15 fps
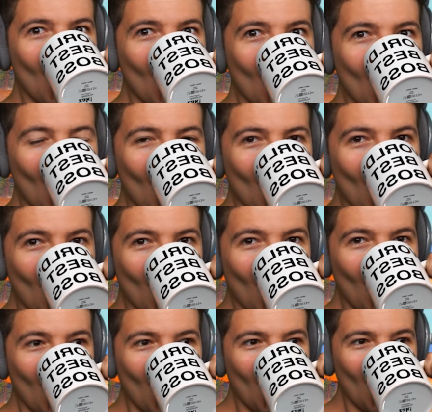
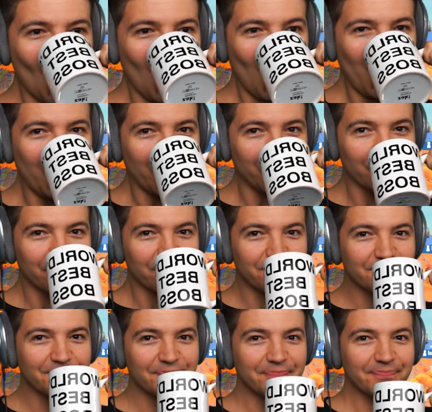
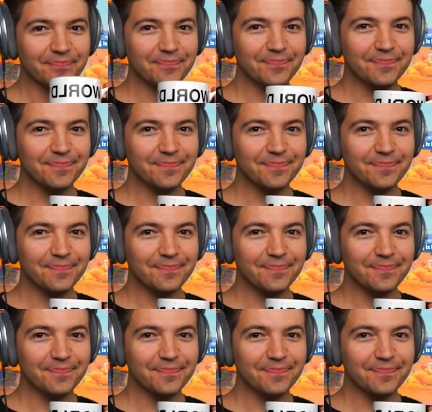(silent)